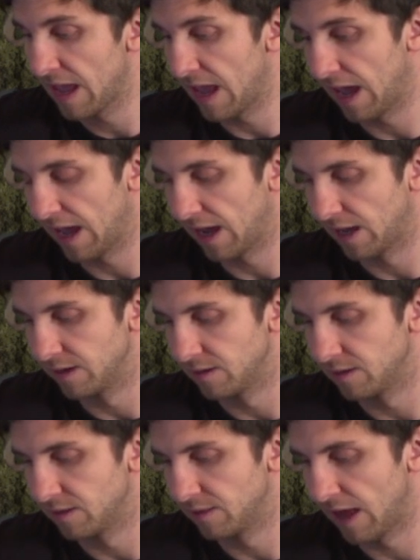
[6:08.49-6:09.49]
and
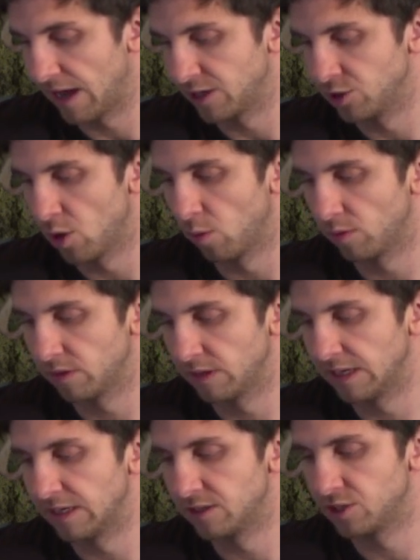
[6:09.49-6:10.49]
that you don't
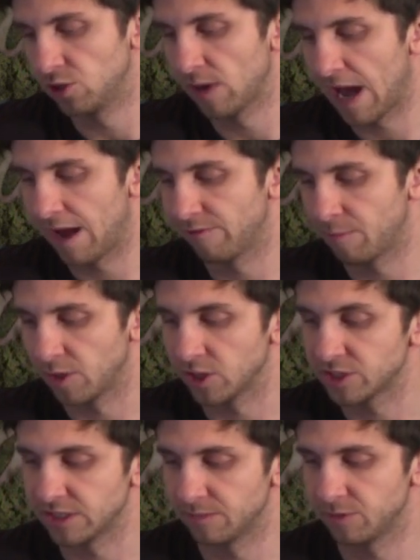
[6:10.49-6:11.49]
need to have a
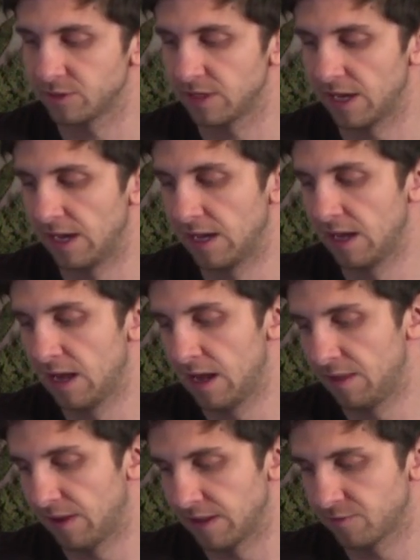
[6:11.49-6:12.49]
person per se
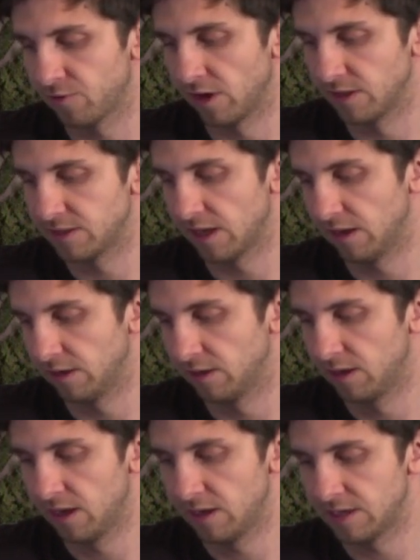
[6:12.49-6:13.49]
that's front and center
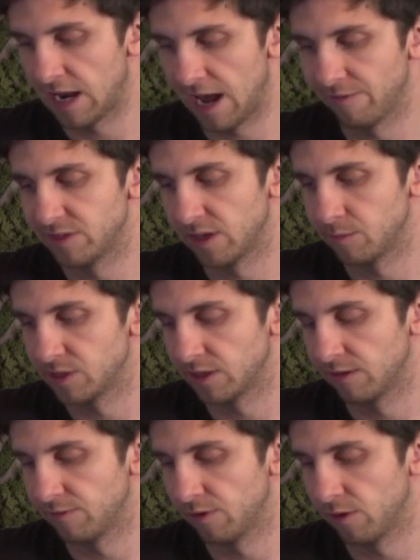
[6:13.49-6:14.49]
to have a subject
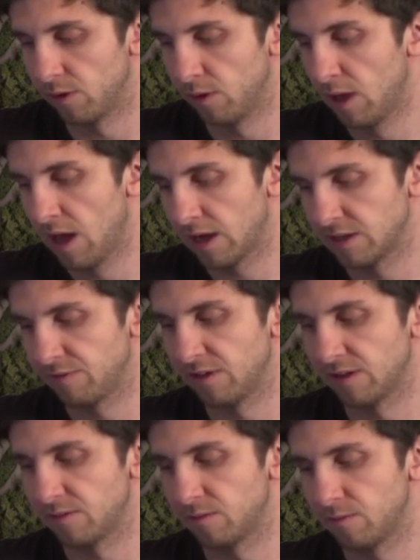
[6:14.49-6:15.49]
in a photo. Because if
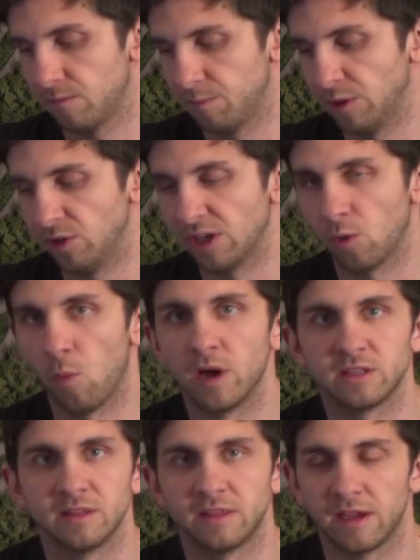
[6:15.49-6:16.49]
this building
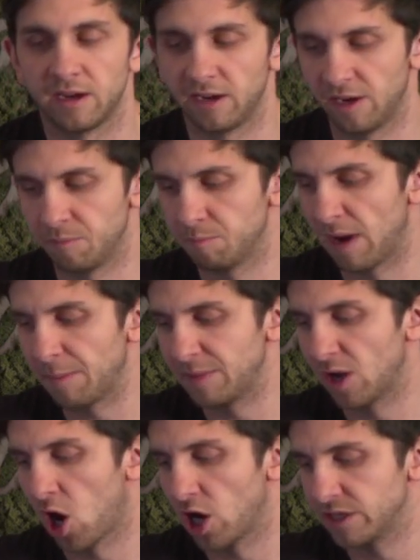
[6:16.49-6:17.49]
wasn't there, it might be
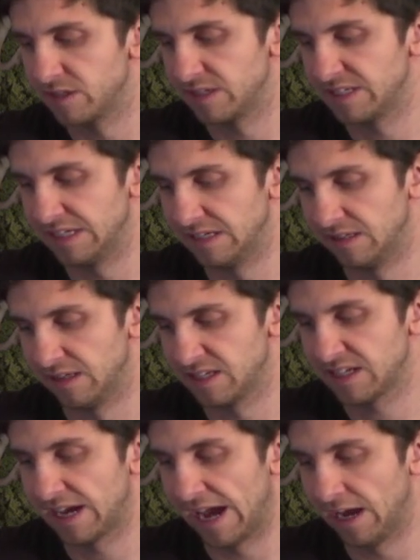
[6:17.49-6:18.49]
hard to see the
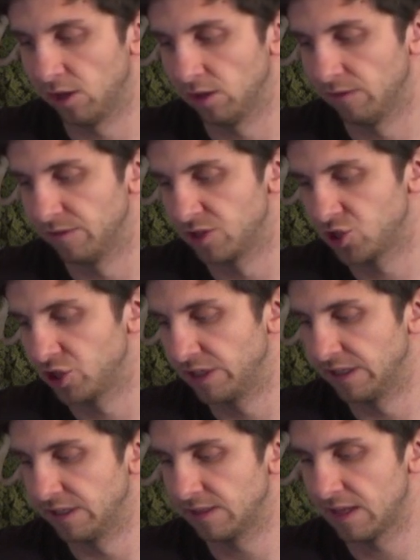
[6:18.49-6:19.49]
scale of the
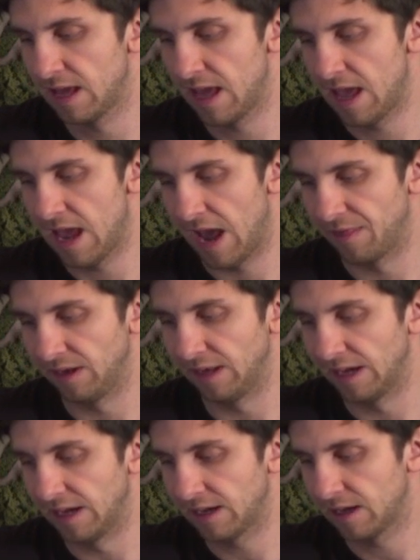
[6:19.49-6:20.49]
trees and the
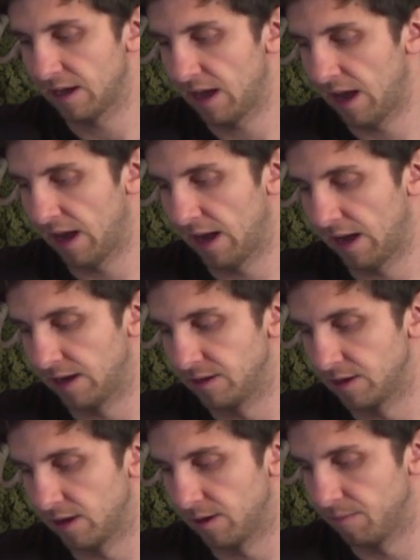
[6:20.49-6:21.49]
lake, and